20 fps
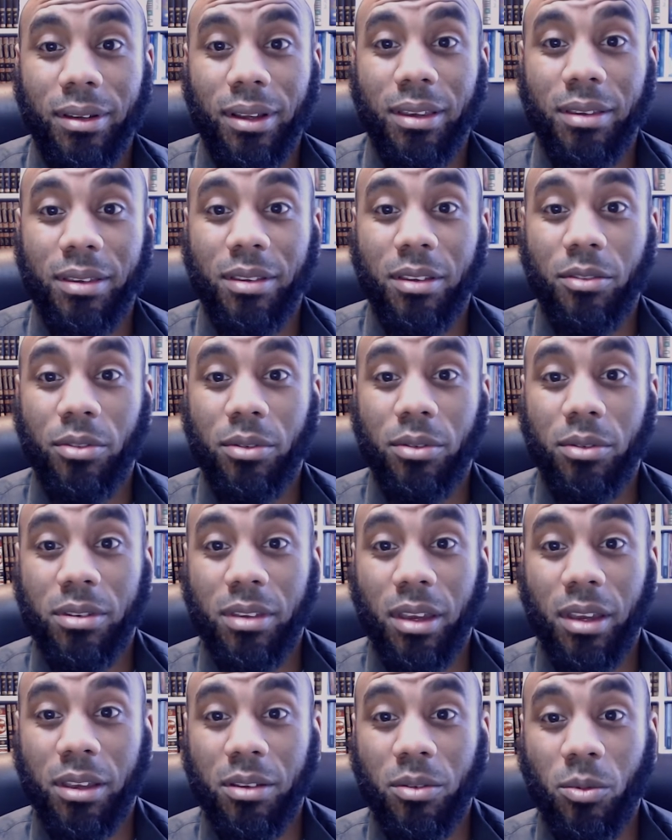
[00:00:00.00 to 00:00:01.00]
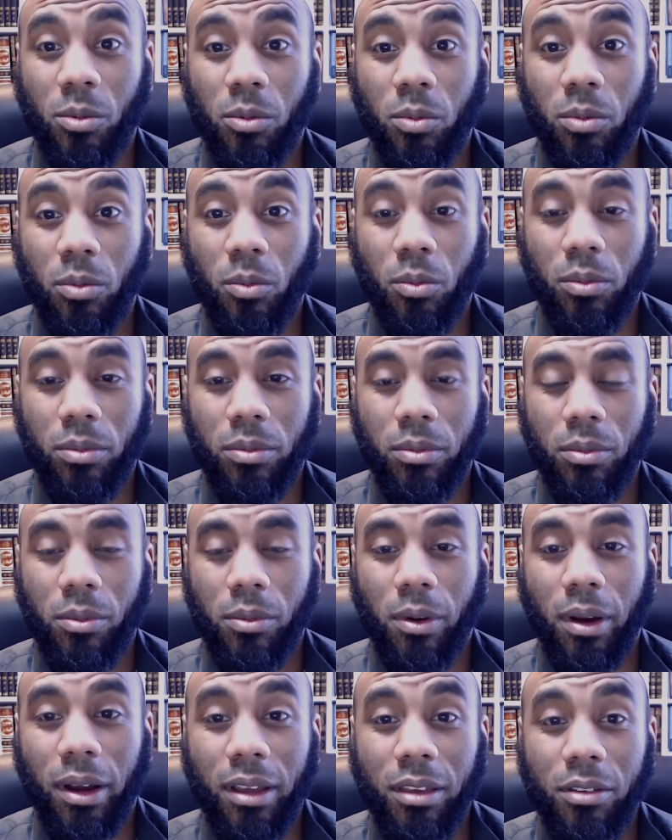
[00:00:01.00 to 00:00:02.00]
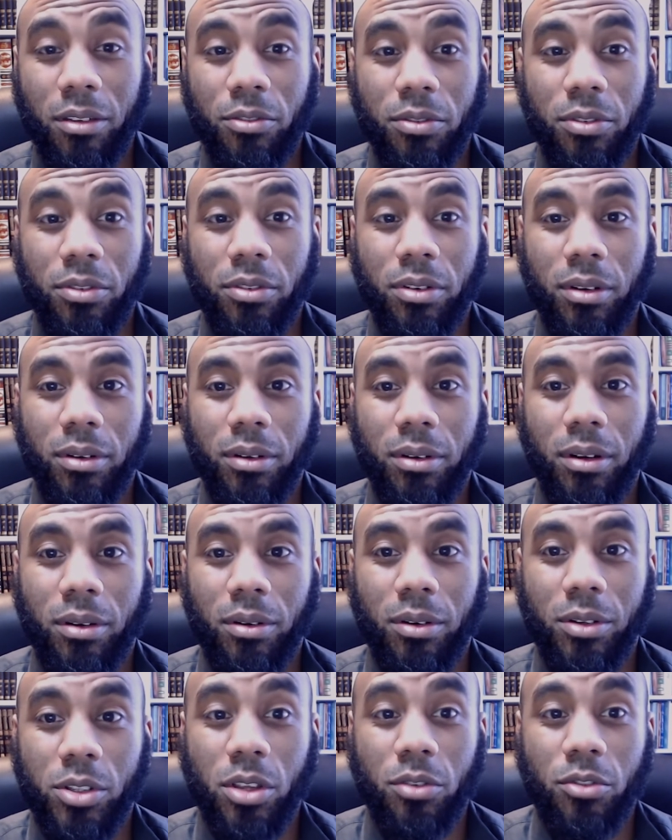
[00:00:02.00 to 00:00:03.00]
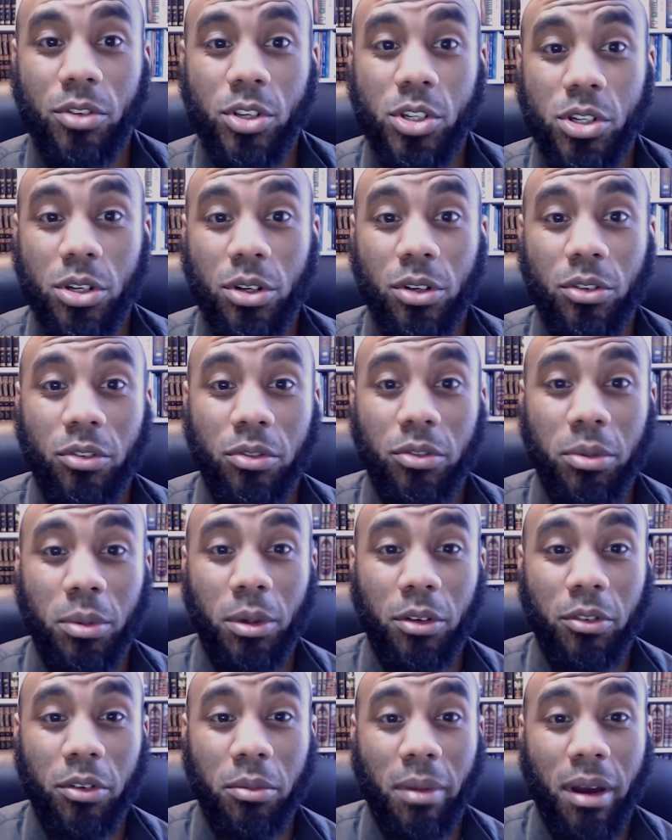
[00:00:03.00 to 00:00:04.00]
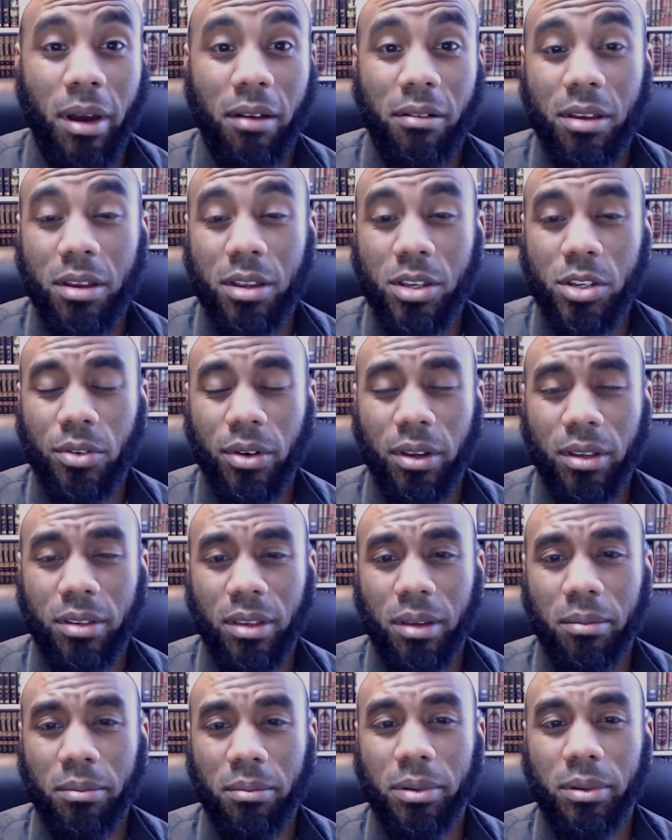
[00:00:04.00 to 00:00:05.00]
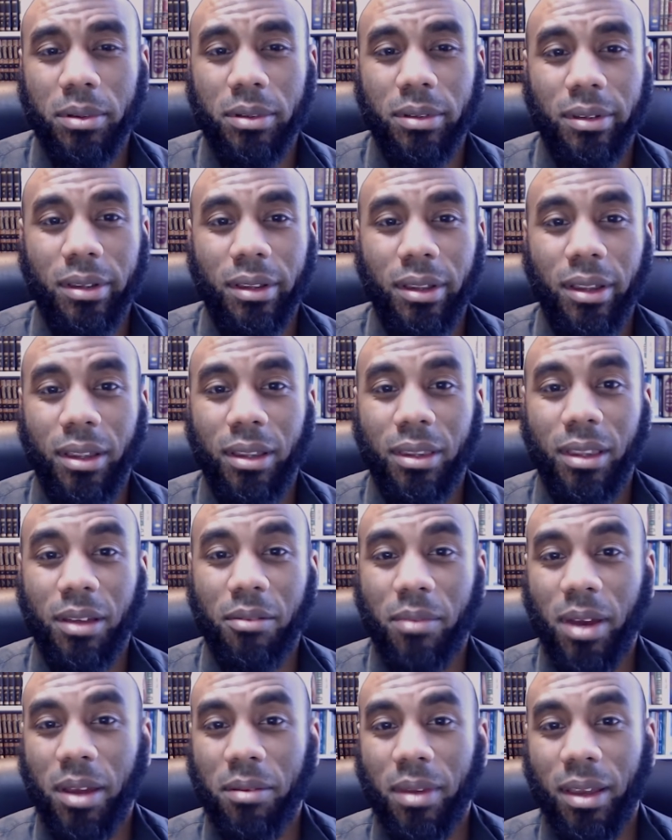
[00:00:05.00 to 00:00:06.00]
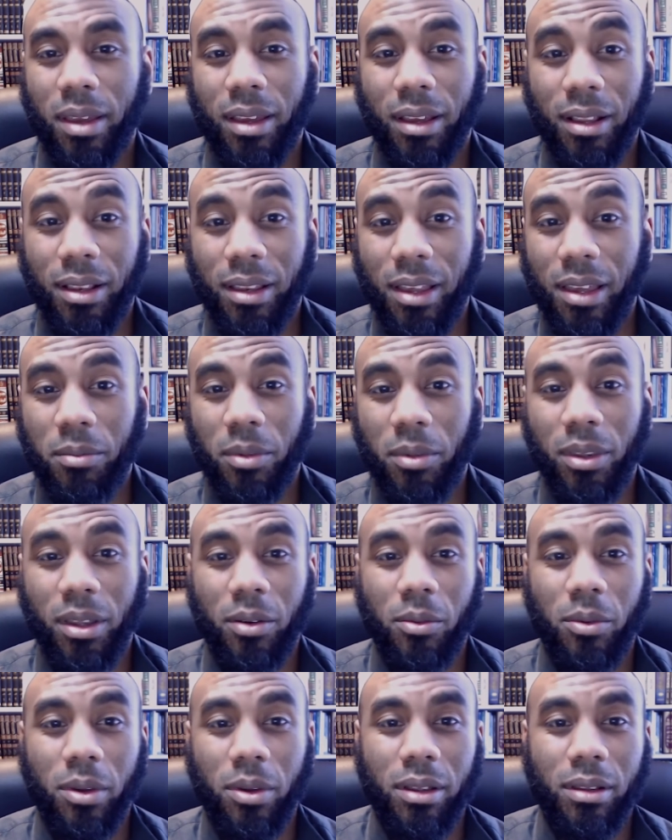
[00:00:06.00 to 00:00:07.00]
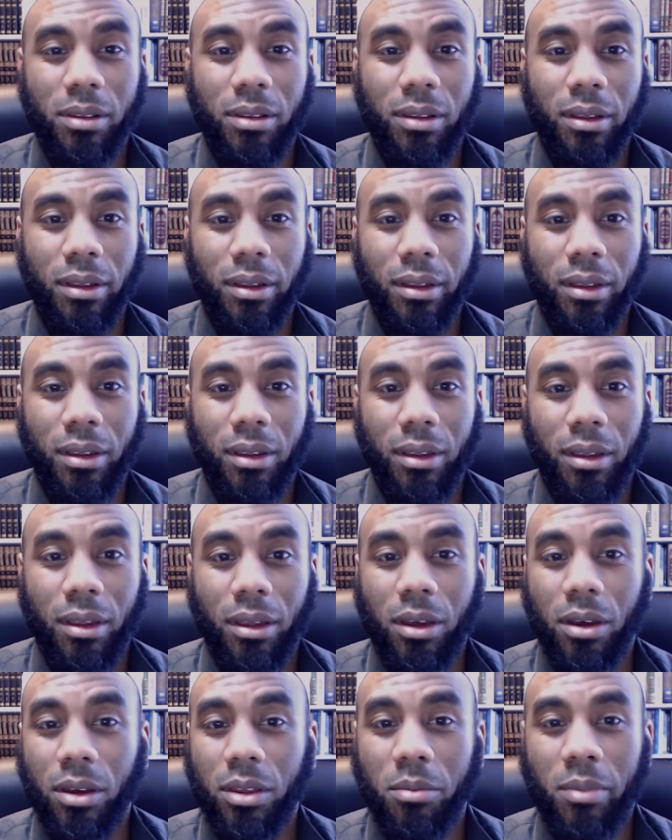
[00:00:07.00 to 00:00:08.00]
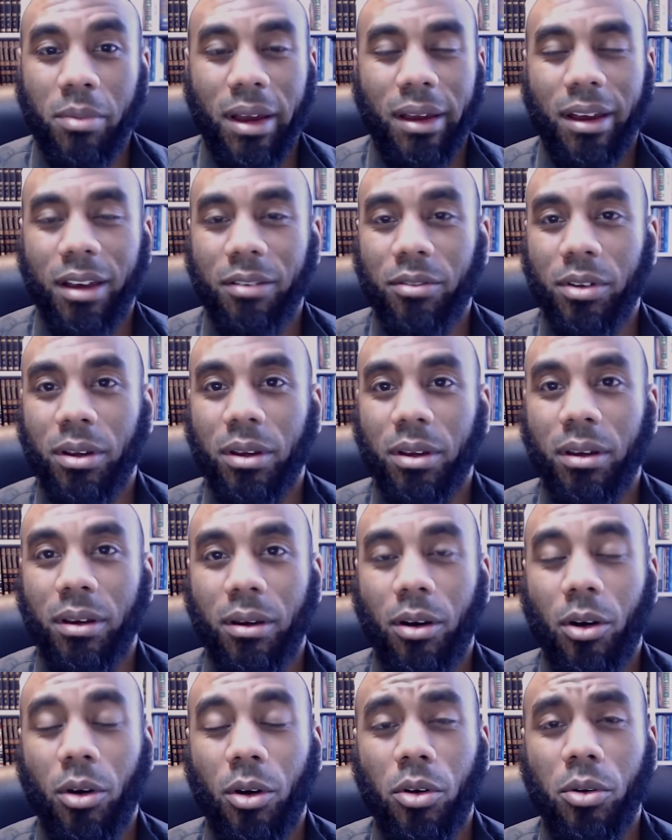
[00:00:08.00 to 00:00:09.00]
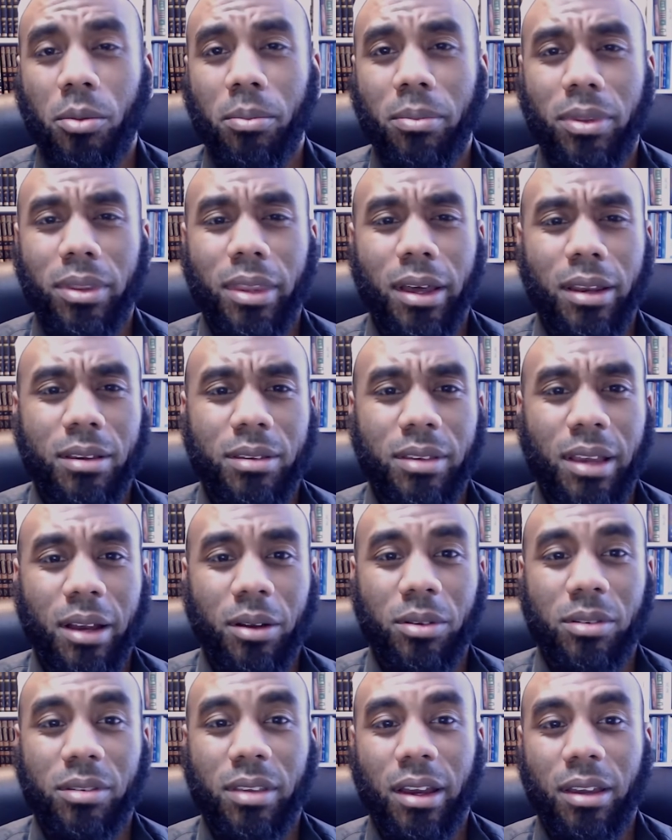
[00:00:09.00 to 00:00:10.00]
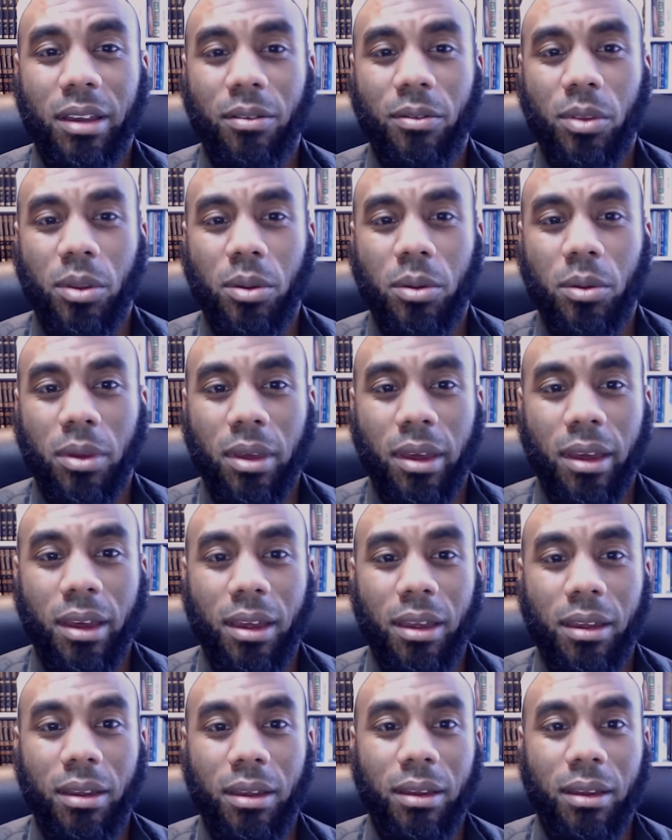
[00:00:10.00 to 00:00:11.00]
a different second wife or different children from another marriage, for example, that might make a claim on that will. Uh, you might have a home that is outside of the UK,